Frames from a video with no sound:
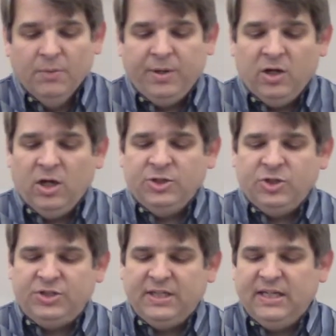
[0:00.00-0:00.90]
Paul
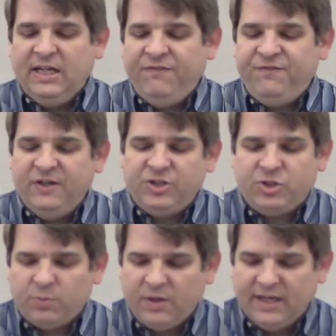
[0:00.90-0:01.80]
also said that he
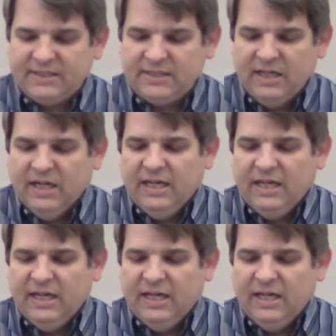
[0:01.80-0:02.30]
finished the race.